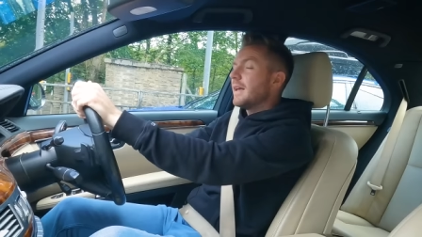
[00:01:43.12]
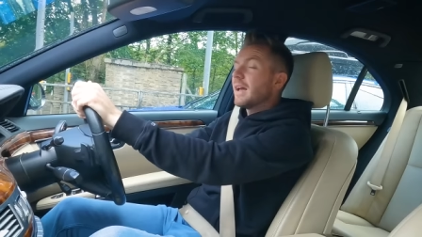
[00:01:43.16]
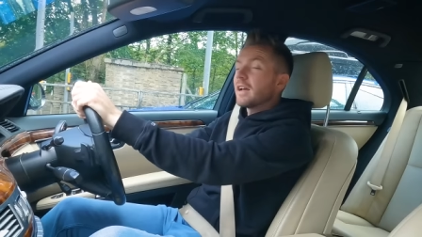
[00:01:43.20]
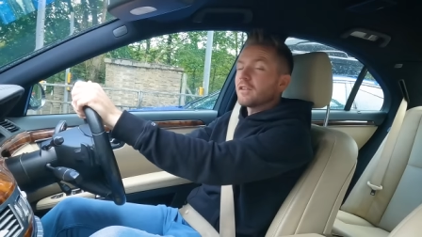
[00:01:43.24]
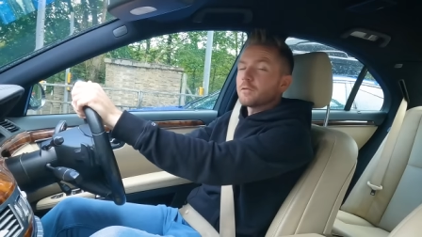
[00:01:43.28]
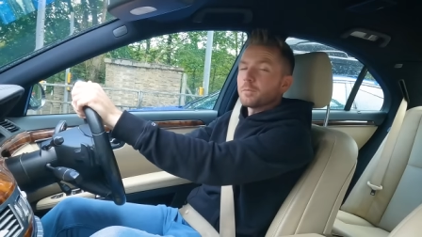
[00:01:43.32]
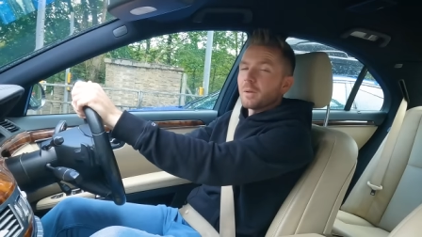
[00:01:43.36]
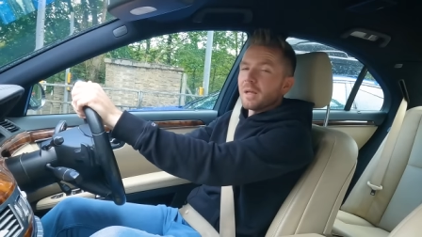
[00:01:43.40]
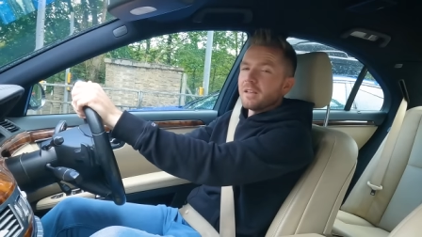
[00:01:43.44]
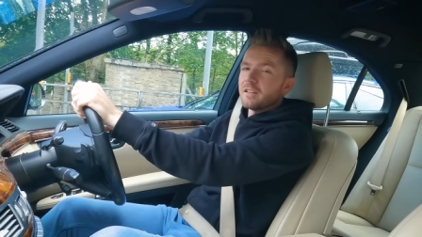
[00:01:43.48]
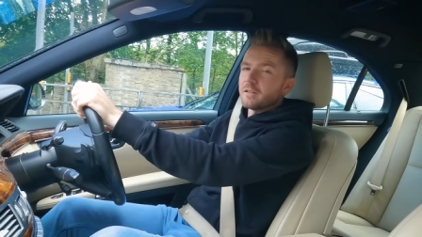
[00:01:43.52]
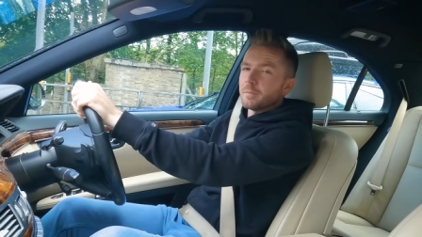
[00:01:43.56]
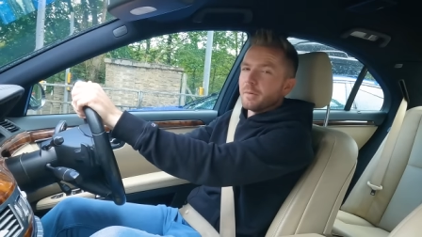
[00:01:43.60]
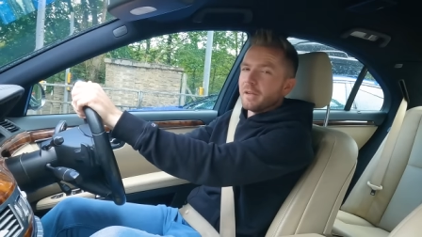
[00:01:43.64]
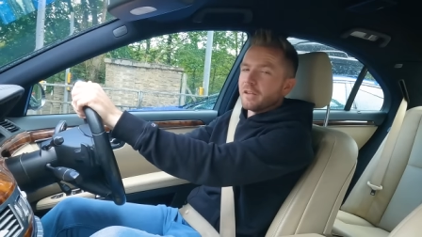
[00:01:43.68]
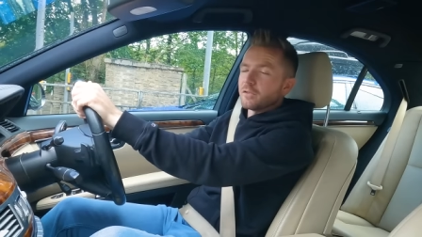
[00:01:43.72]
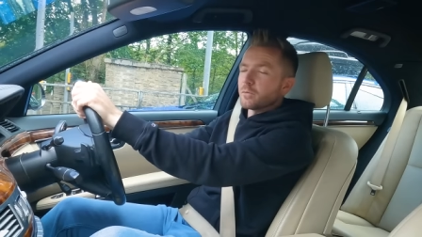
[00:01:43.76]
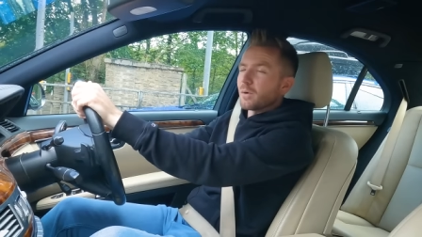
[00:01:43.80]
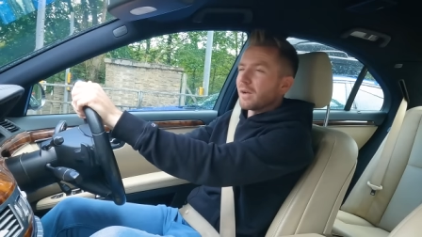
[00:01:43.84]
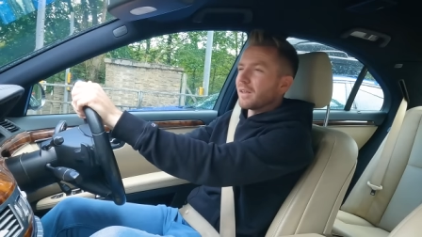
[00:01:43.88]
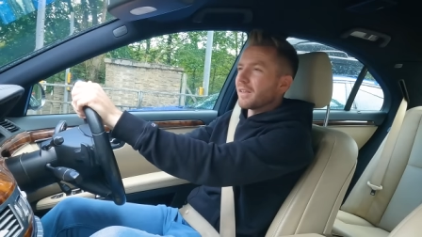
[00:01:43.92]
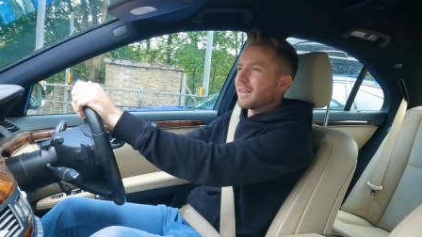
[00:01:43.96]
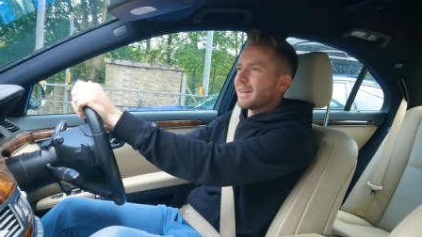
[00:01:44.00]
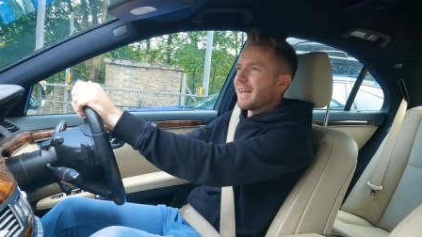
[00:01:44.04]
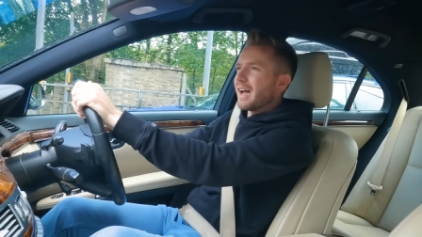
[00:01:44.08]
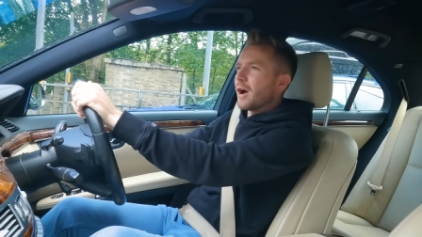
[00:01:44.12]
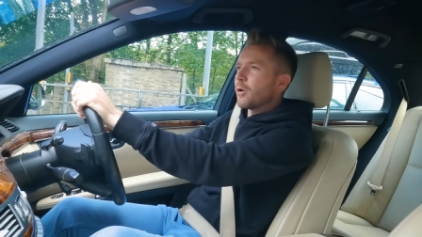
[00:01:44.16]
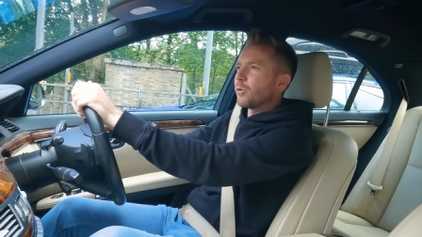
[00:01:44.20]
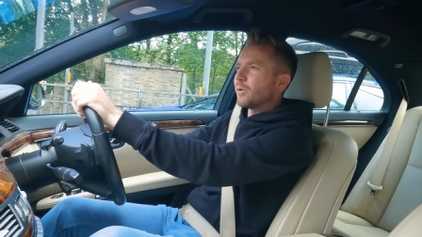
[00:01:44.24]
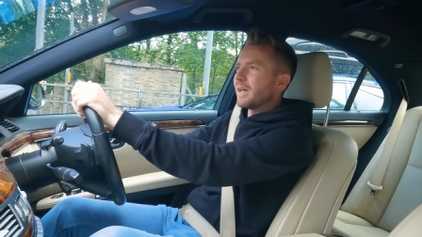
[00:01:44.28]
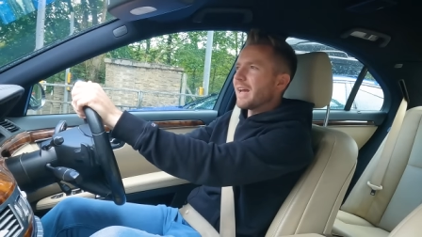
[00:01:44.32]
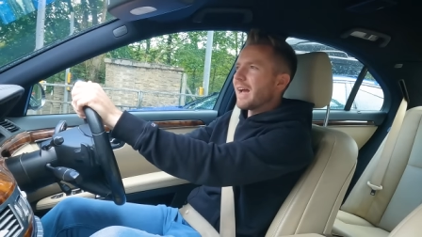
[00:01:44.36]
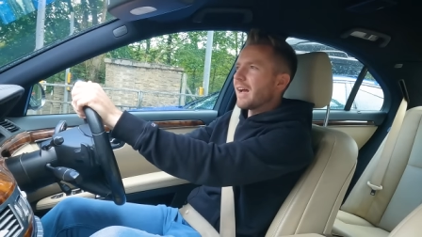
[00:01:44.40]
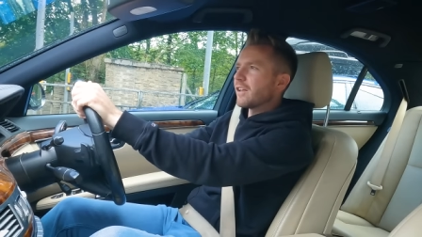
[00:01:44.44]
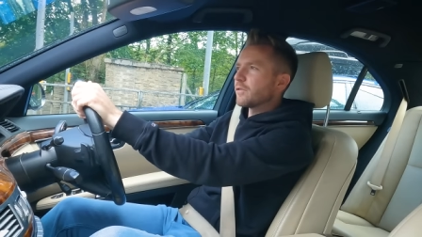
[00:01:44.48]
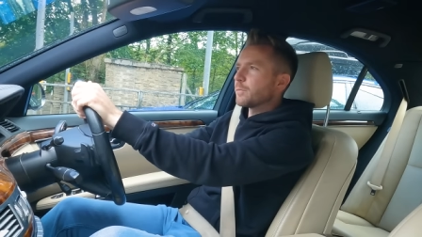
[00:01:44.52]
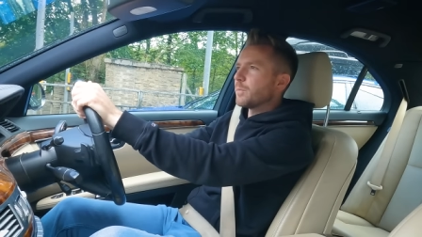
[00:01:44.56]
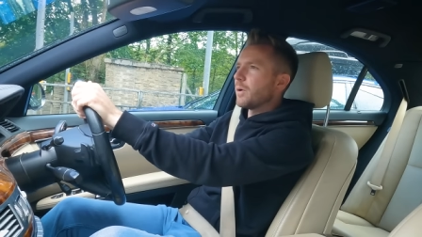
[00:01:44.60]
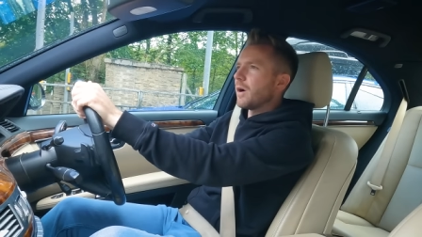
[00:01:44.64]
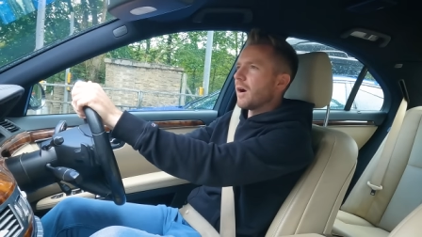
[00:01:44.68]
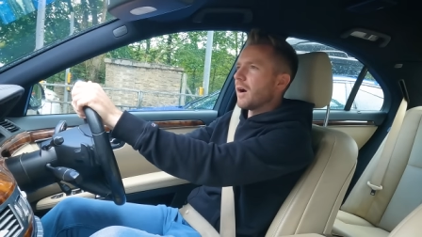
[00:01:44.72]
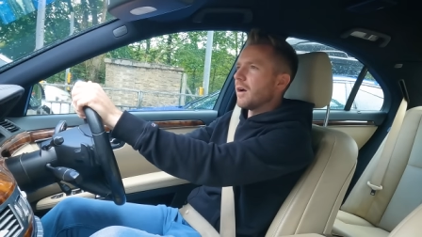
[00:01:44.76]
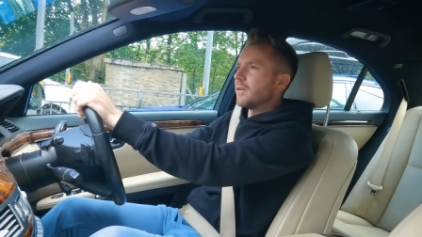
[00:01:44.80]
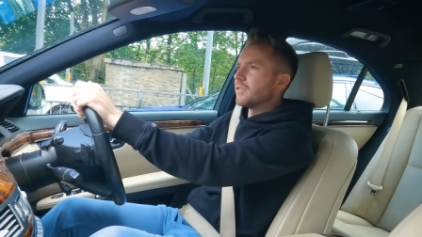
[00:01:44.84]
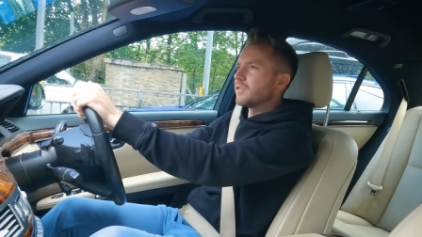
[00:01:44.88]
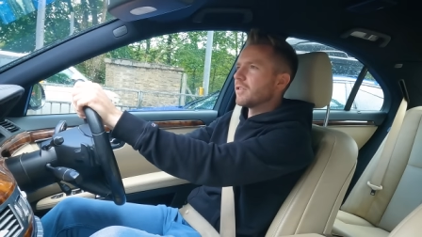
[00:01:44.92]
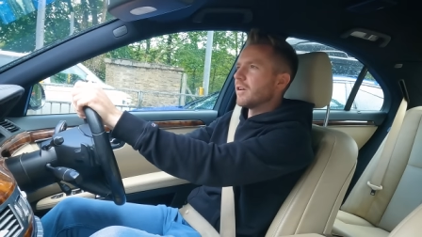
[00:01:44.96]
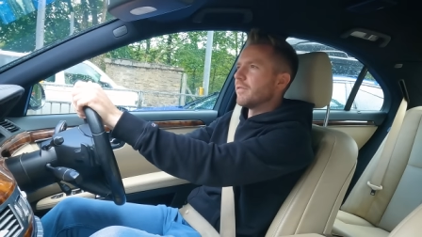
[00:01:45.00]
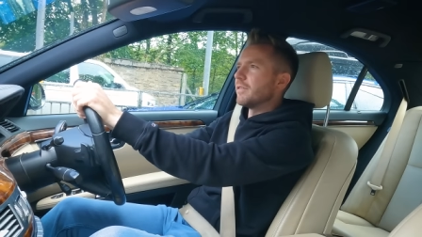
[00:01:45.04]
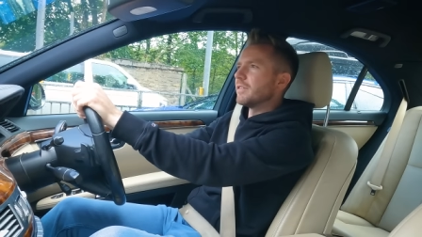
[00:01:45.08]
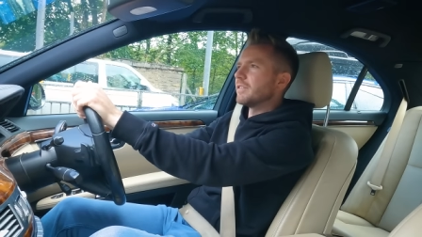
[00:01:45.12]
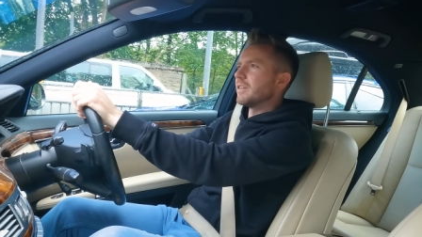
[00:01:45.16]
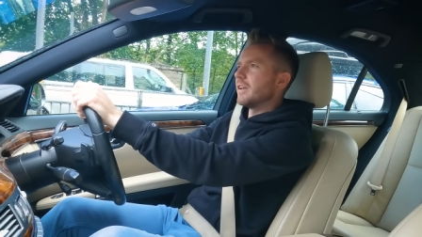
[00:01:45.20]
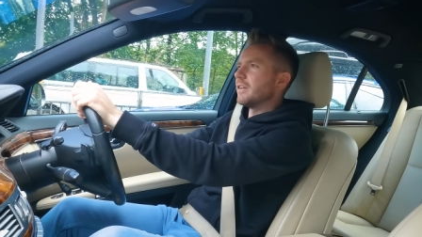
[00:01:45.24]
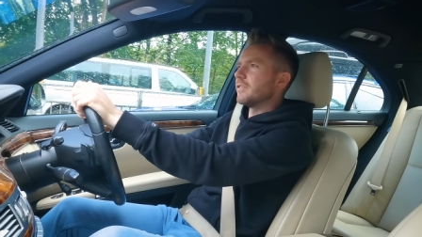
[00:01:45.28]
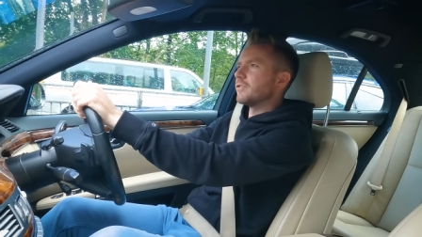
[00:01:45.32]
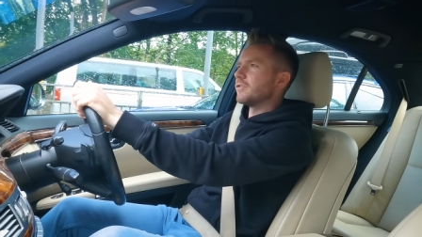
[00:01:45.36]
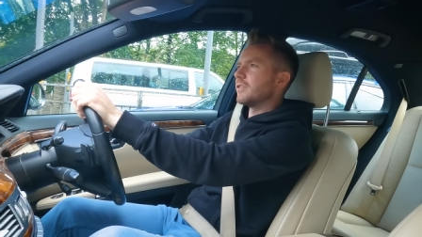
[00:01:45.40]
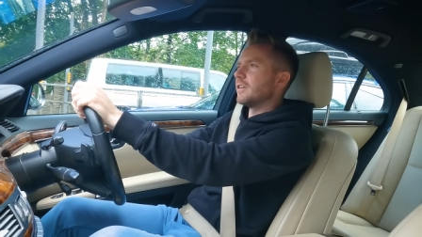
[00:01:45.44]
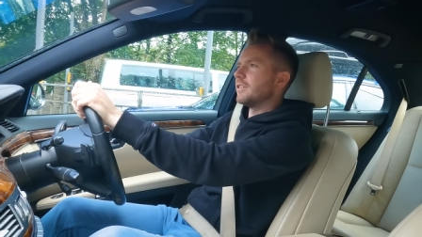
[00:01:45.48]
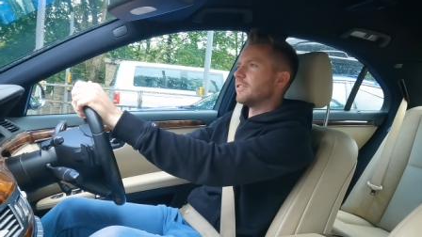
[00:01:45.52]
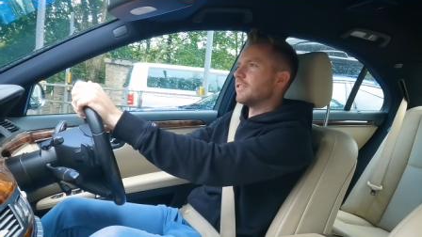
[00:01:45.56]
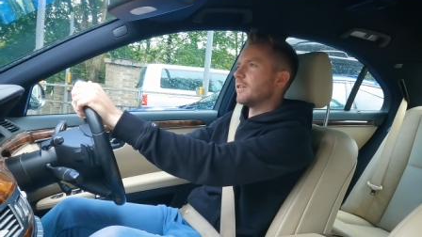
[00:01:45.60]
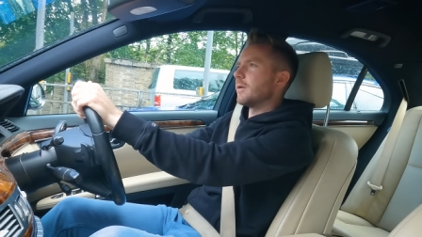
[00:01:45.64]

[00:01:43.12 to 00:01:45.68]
He explained to me as well that it only has part service history,